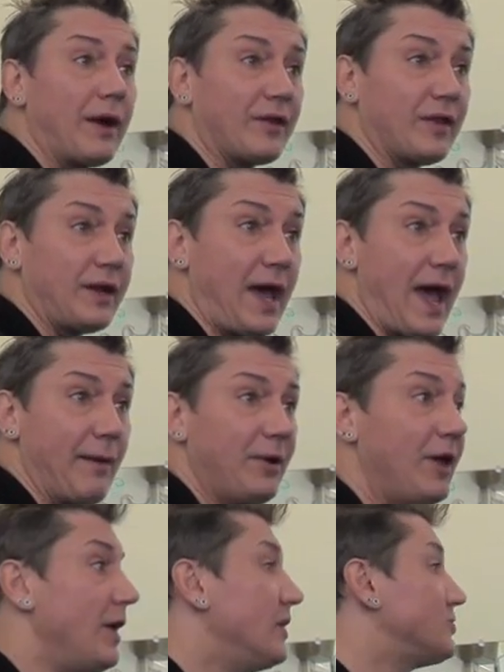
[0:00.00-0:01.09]
out of the tap.
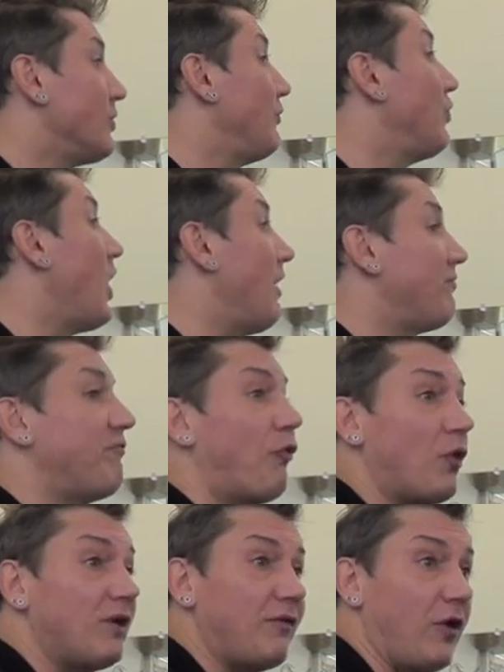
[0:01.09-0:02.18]
So if you've got
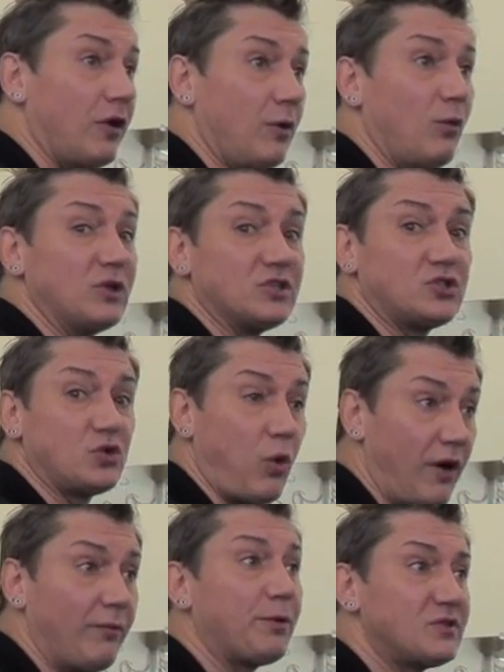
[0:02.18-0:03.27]
40 volume, which is
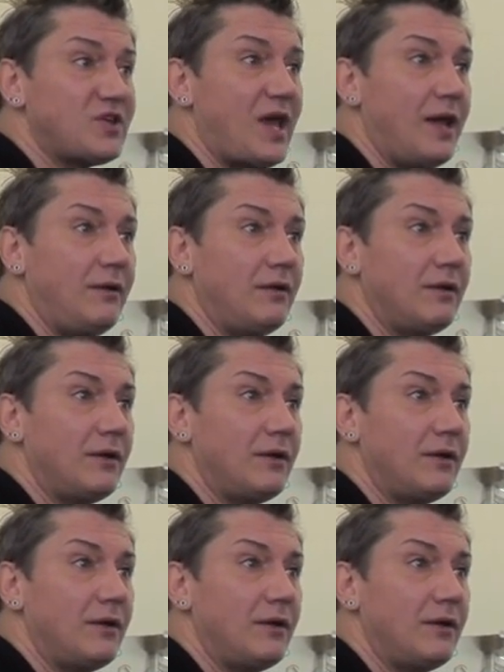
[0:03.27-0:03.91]
12%,